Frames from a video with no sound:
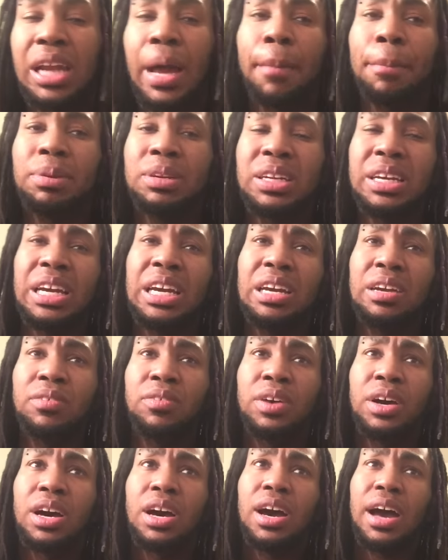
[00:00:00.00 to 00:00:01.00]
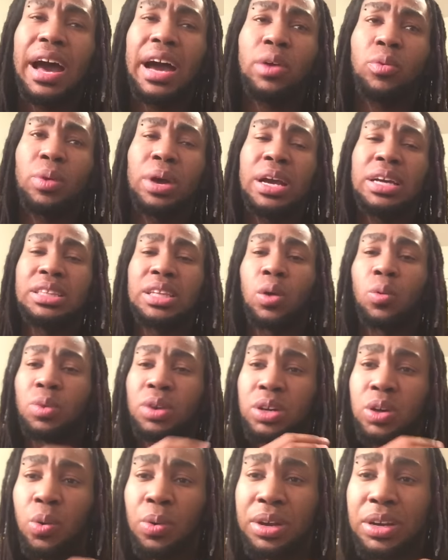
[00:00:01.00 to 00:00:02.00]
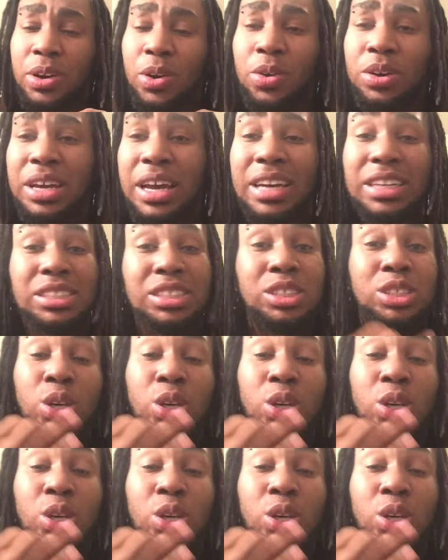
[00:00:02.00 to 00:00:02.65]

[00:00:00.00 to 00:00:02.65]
And I believe I read that we're going on a